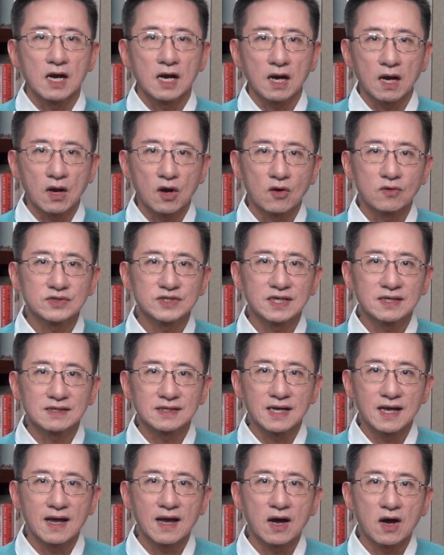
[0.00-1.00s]
closing
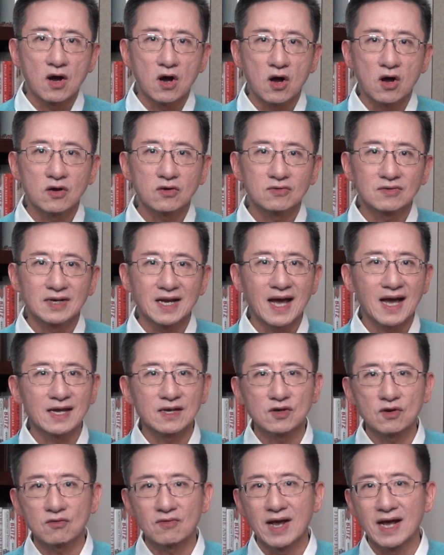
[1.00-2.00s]
their
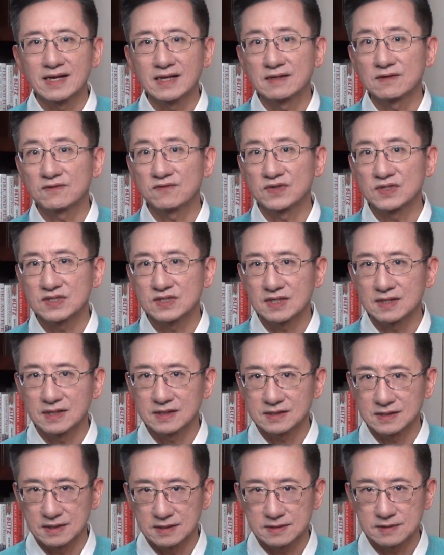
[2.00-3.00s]
online credit
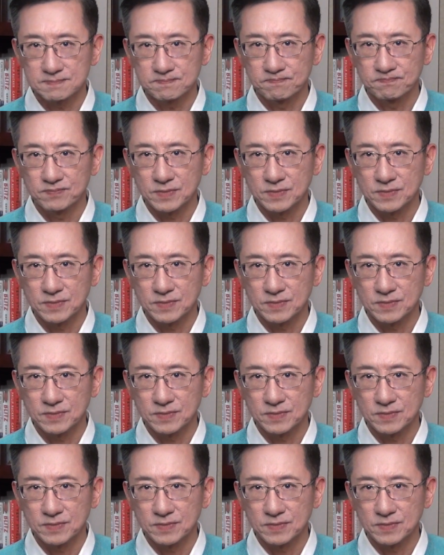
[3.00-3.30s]
facilities.